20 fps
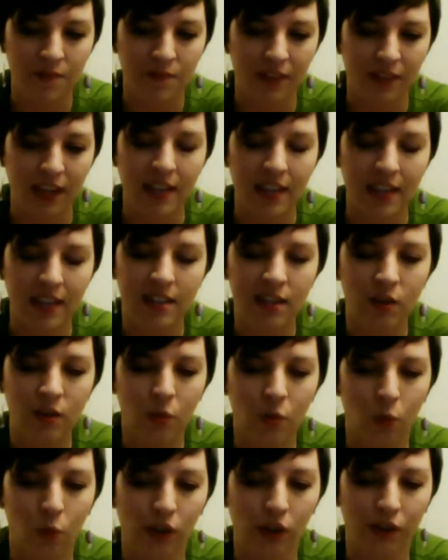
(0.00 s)
it
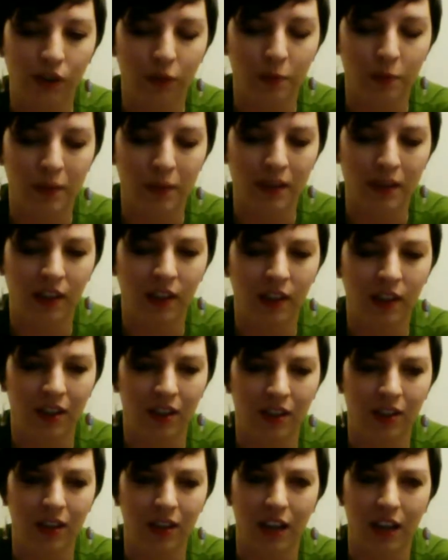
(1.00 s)
didn't work for me
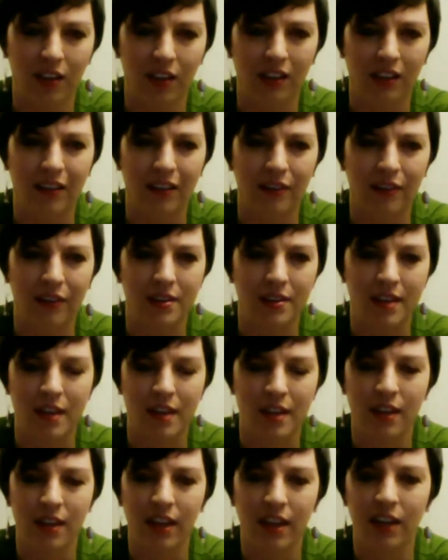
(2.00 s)
on a lot of levels. I
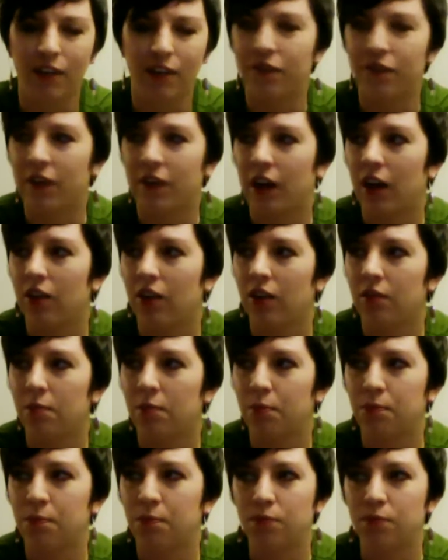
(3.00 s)
think it felt
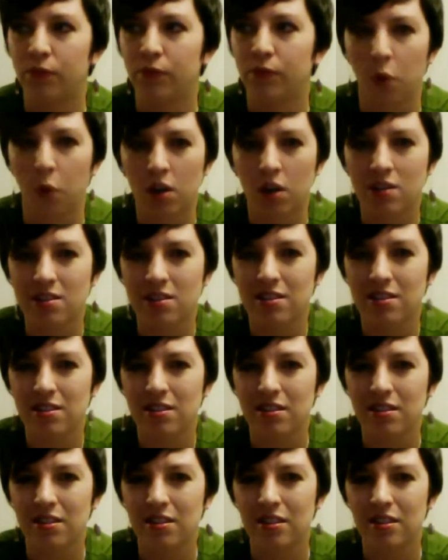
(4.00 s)

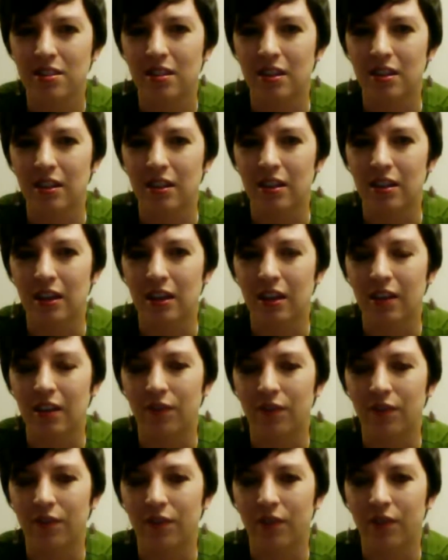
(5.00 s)
forced,
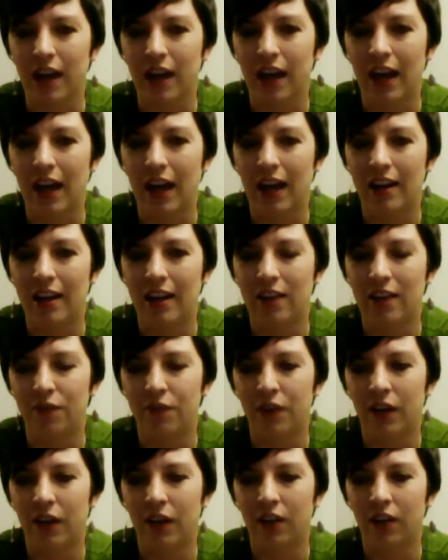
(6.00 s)
and it
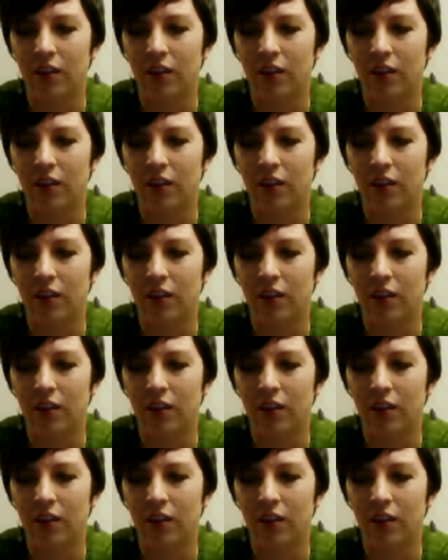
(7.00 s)
felt